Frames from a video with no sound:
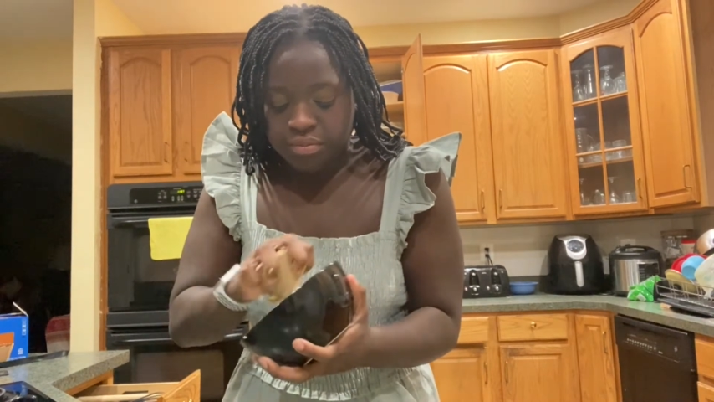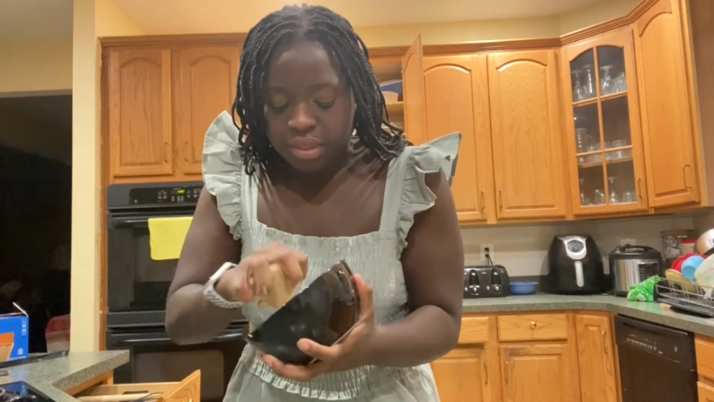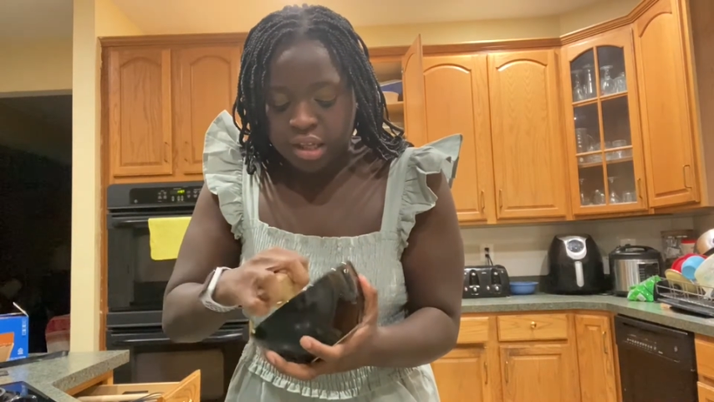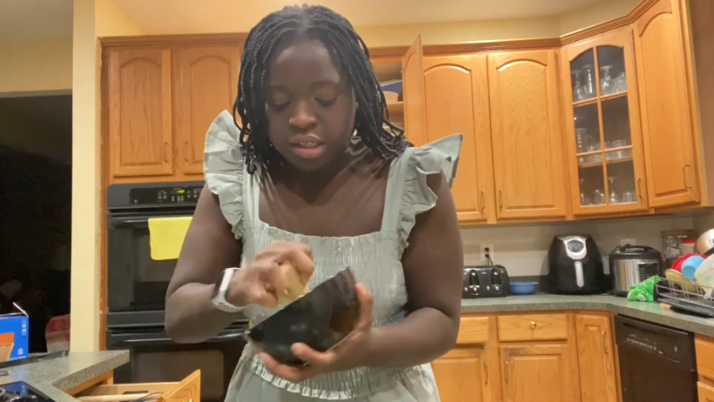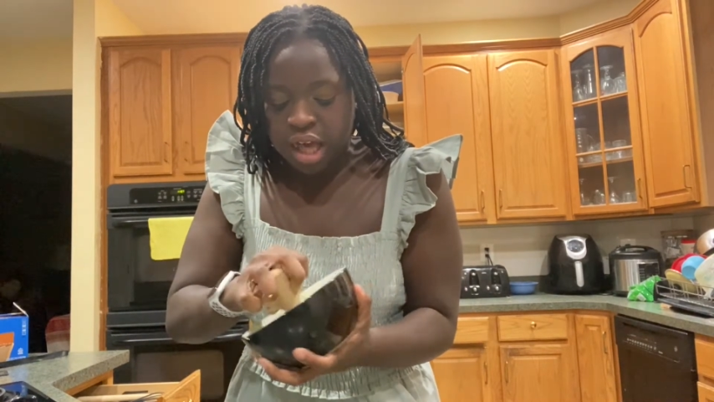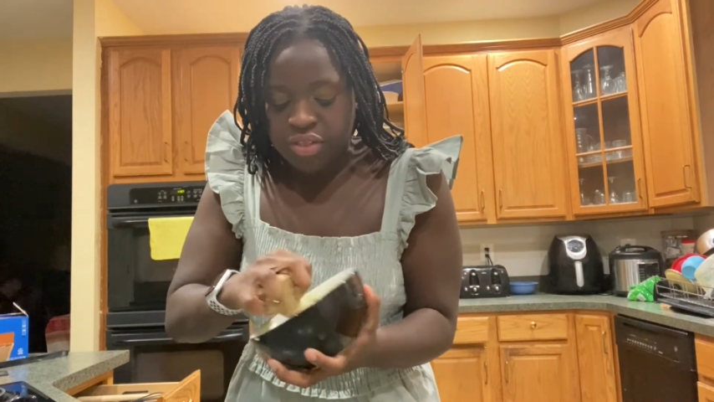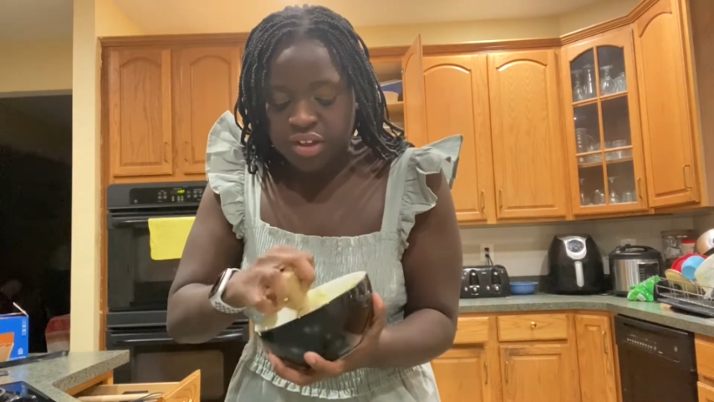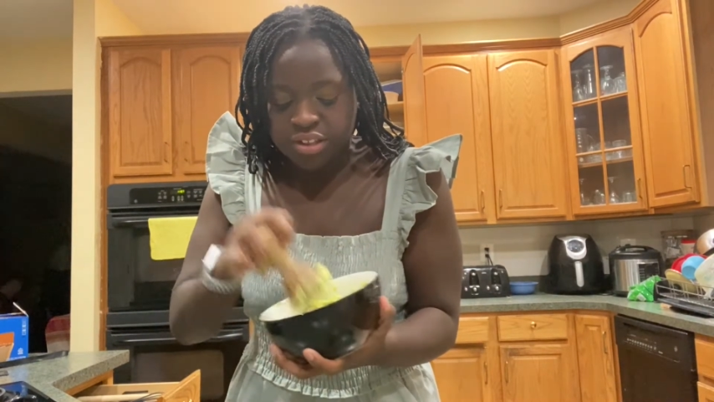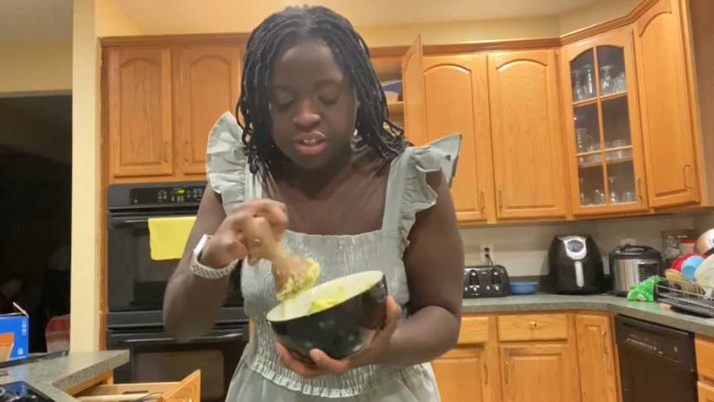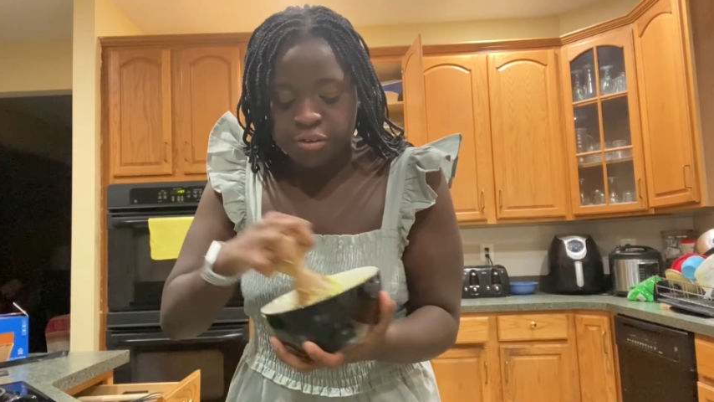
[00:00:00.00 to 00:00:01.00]
Nothing
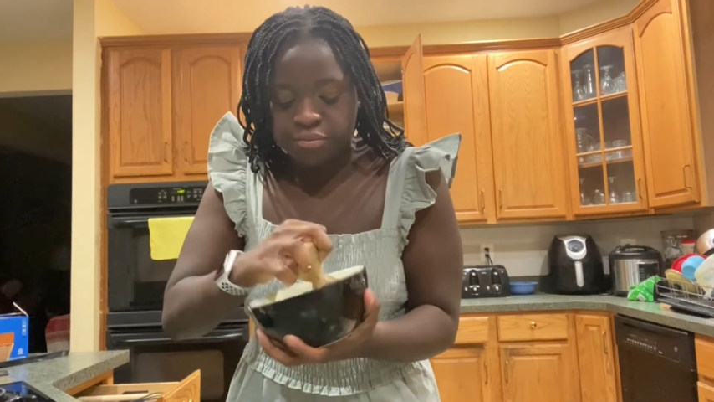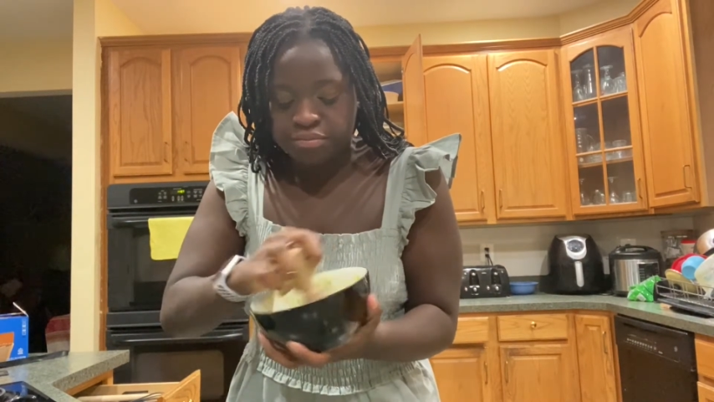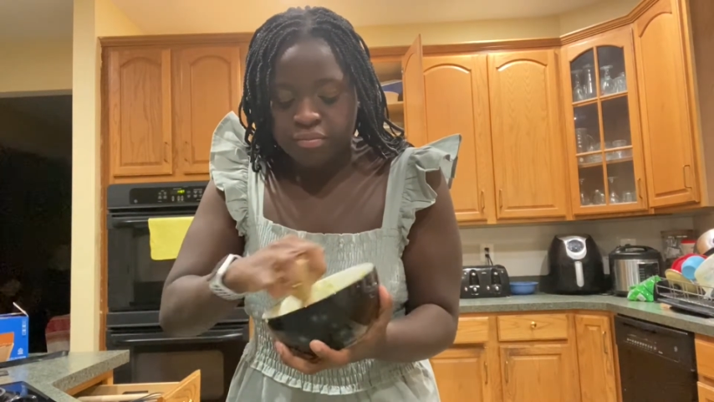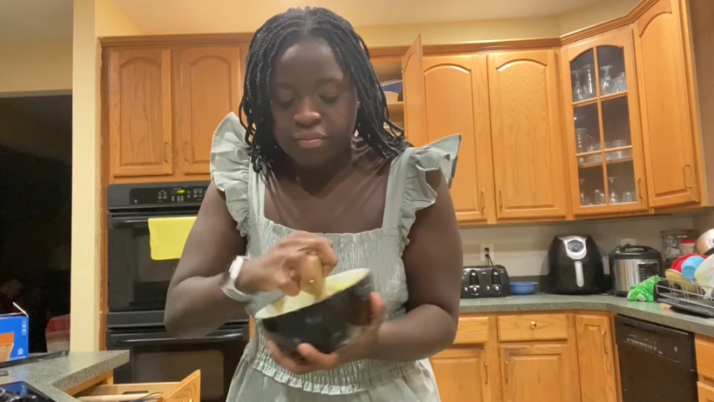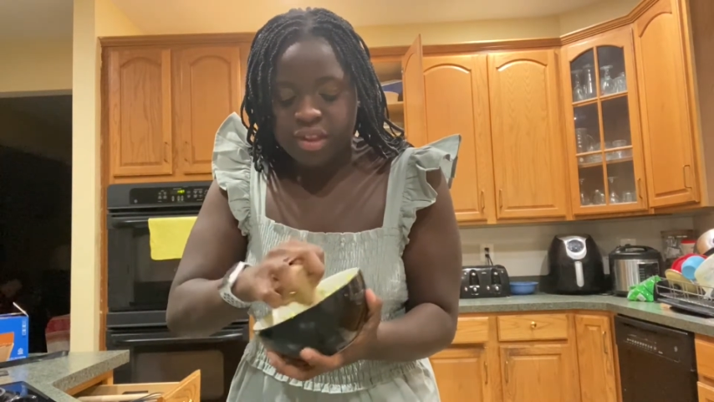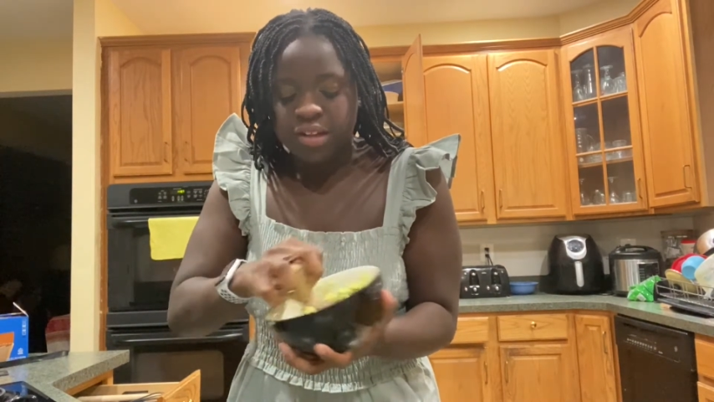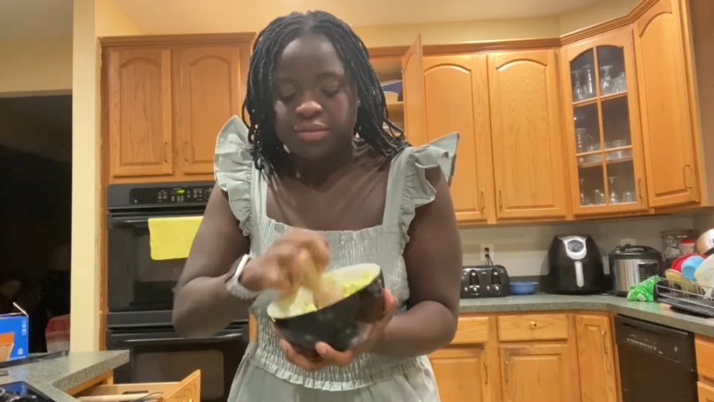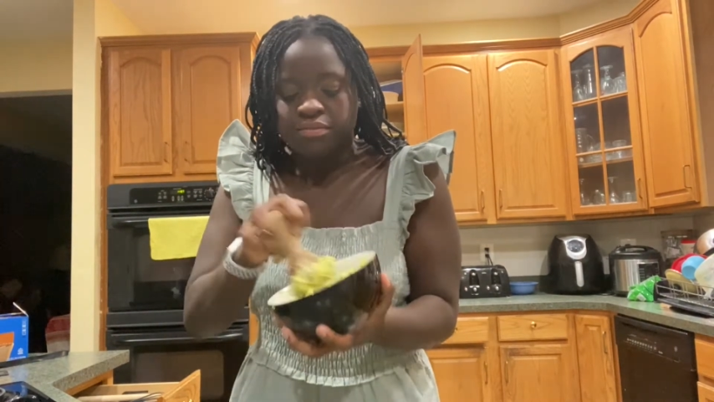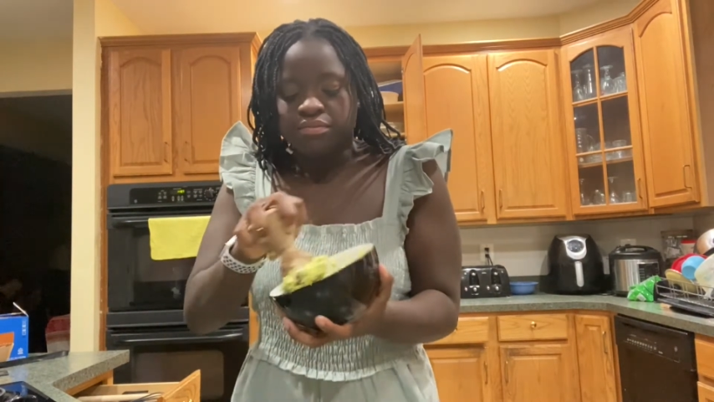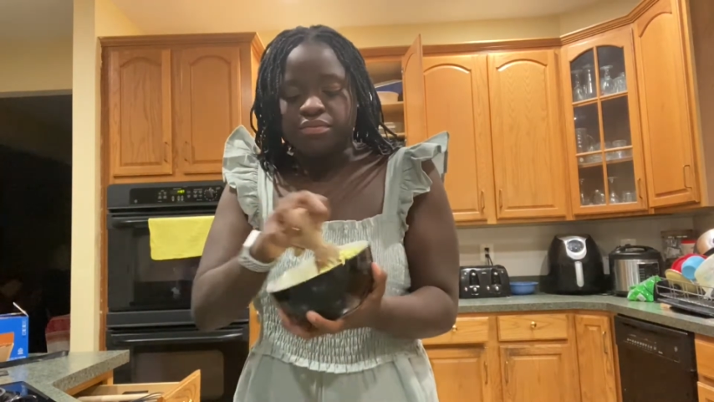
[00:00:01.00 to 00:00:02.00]
to do.
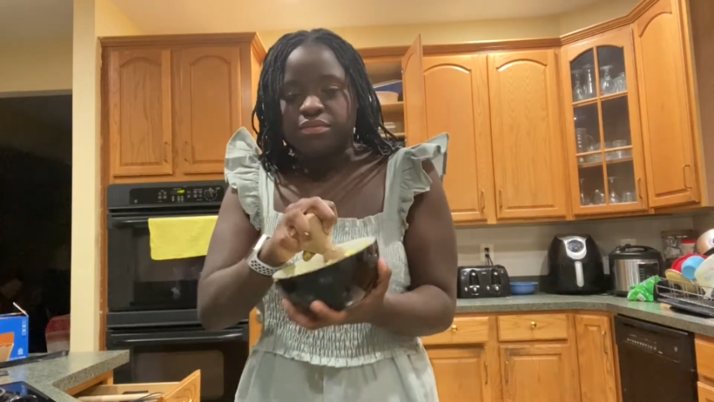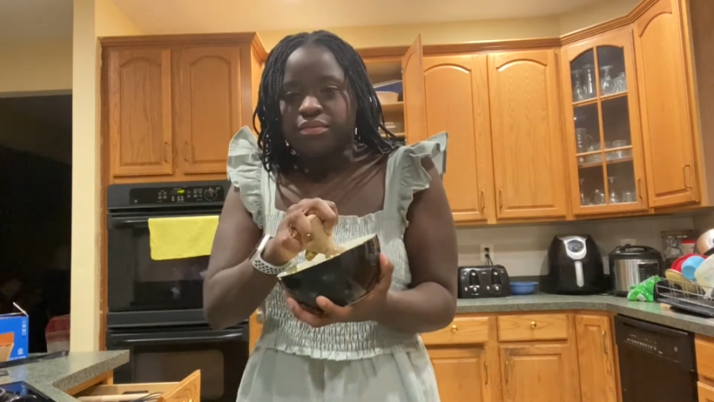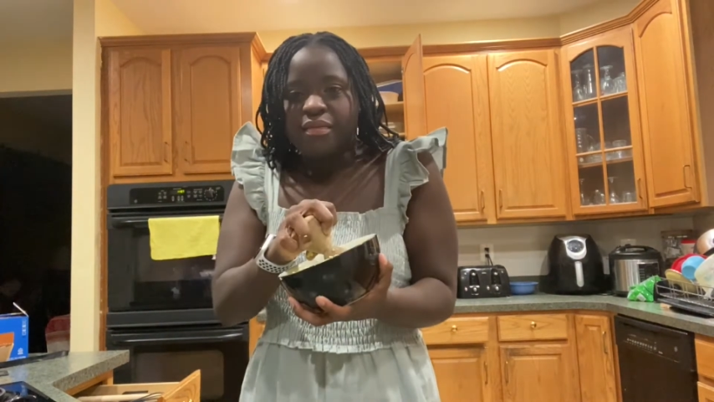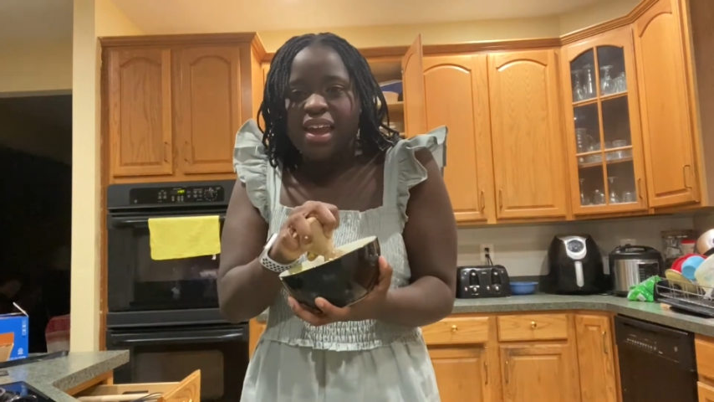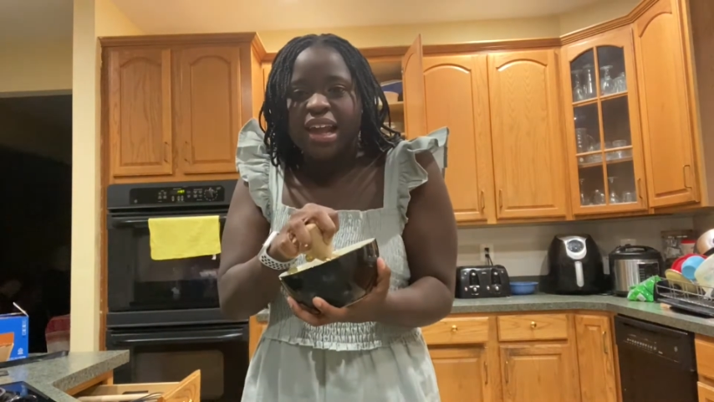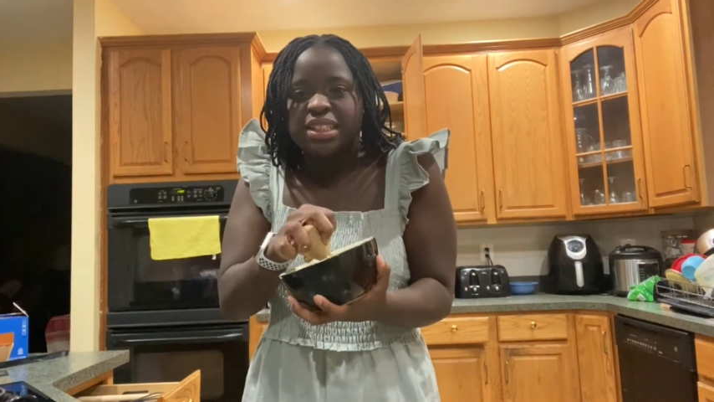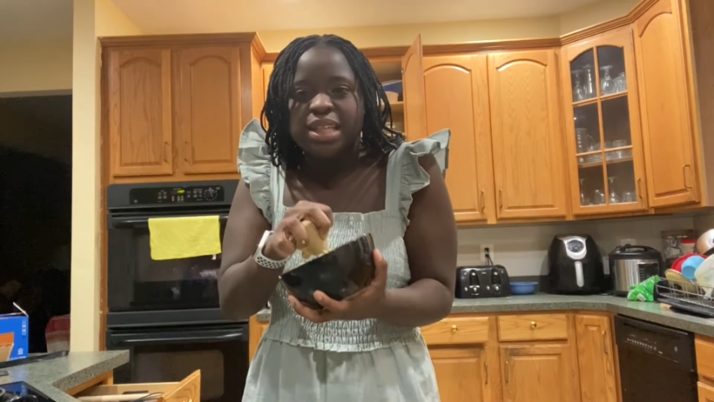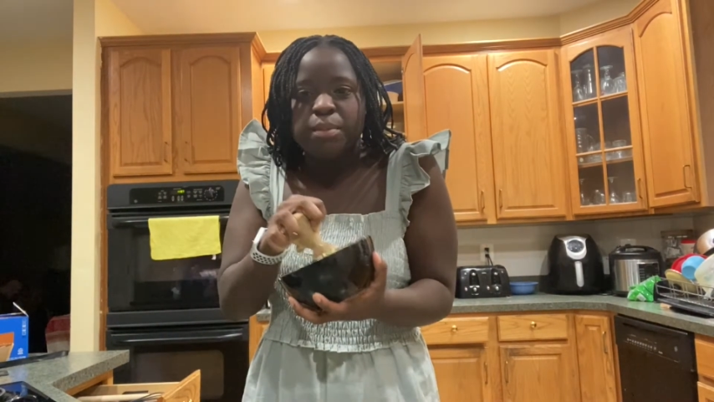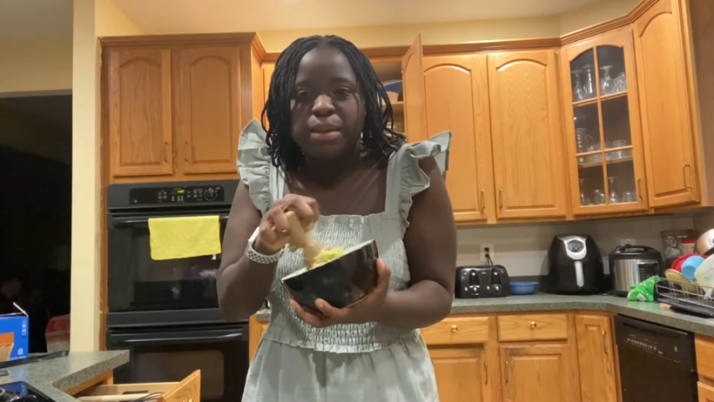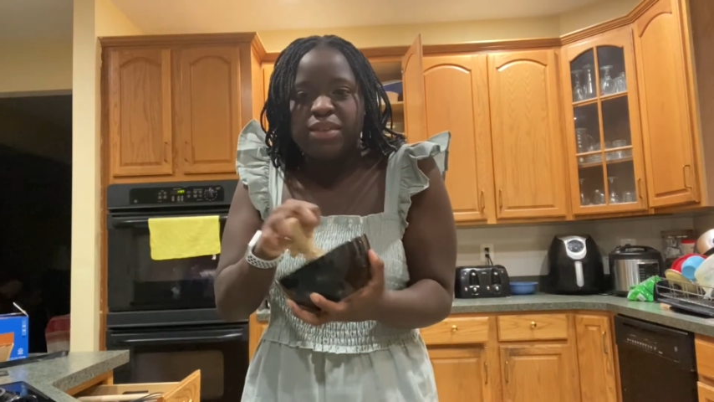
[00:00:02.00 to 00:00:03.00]

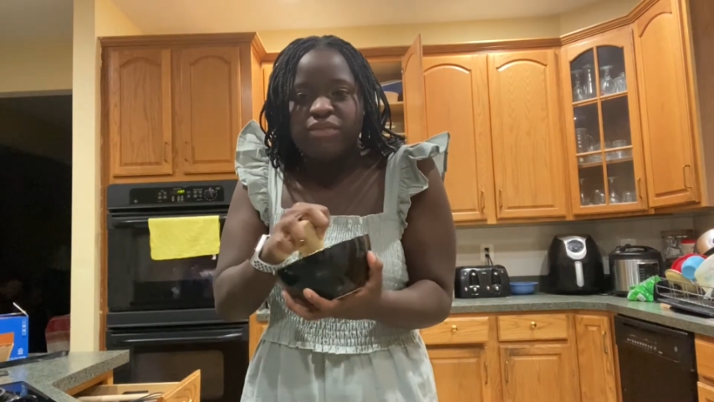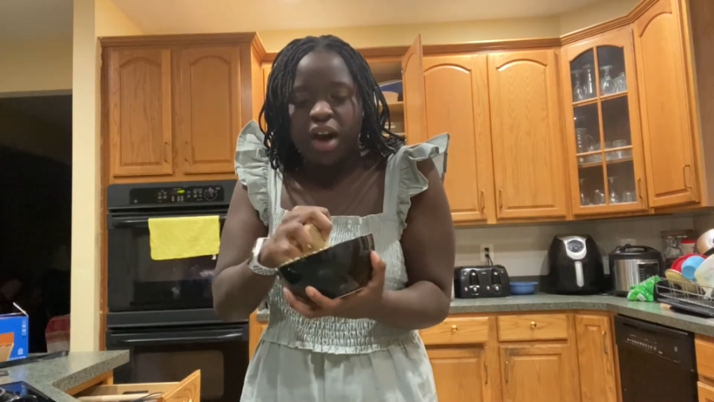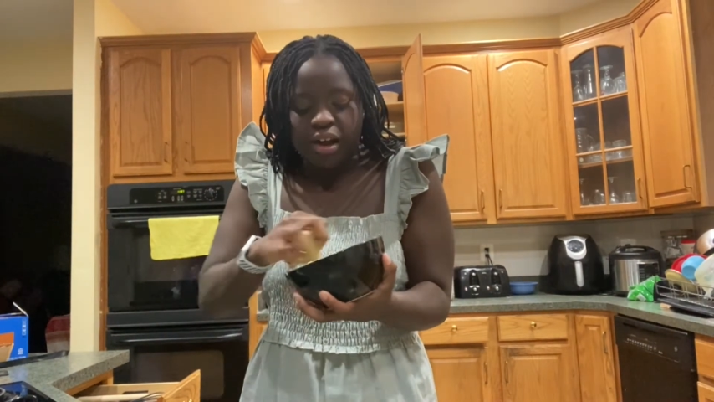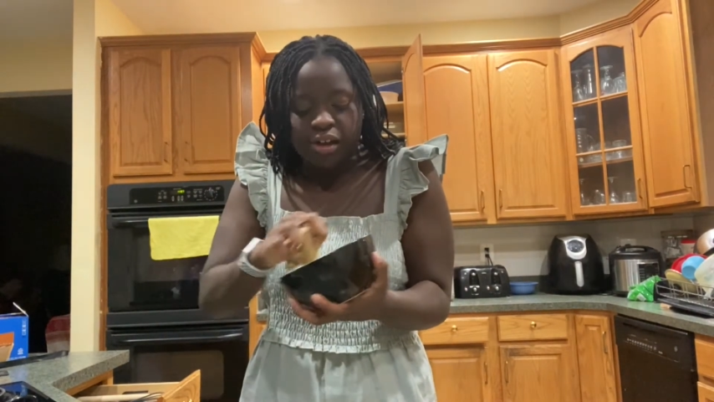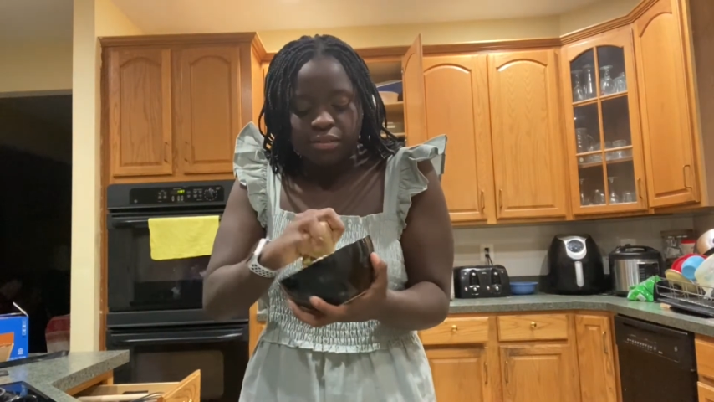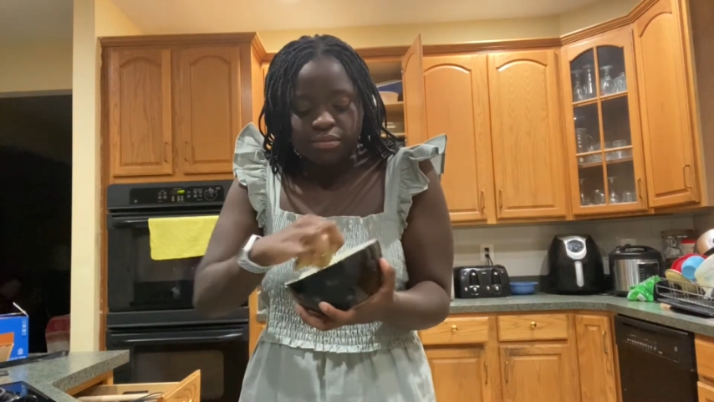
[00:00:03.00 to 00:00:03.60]
Except maybe fuck.